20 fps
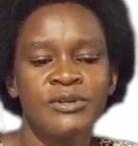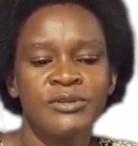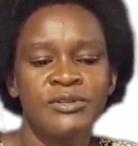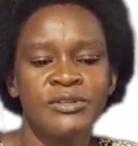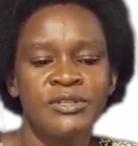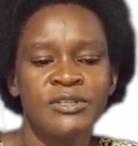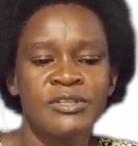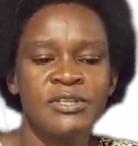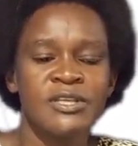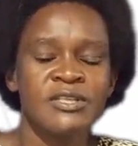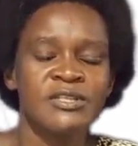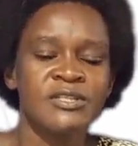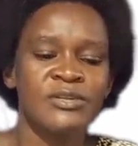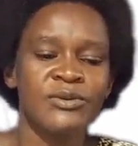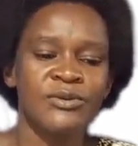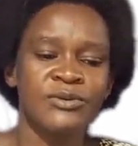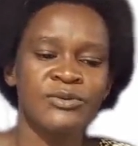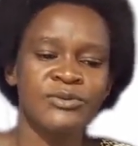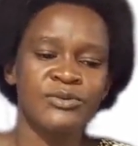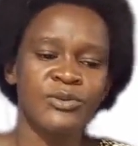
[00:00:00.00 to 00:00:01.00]
discussing
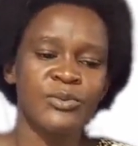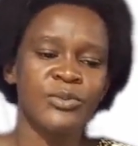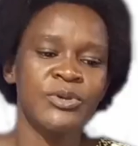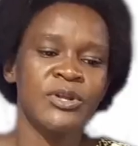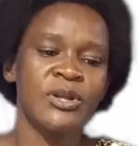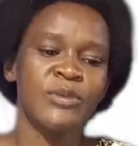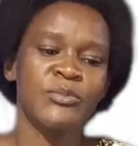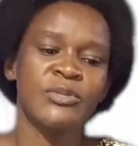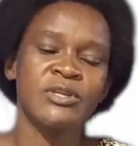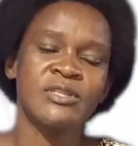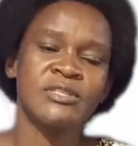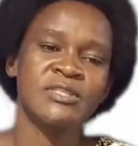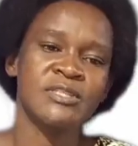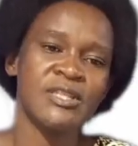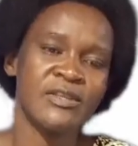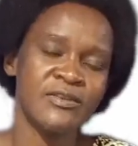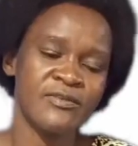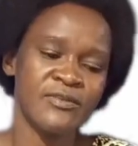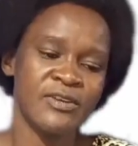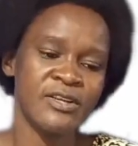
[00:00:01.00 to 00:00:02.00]
on topic number
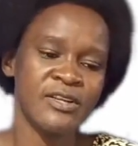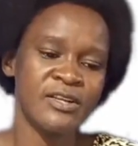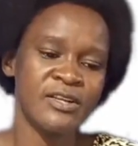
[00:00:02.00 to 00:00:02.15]
7,